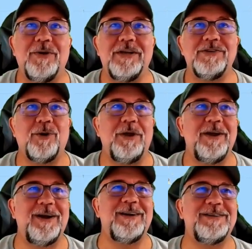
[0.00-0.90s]

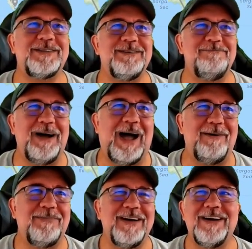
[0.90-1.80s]
here's the
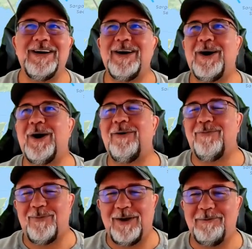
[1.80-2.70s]
map of
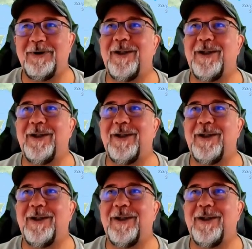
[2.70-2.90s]
where we went.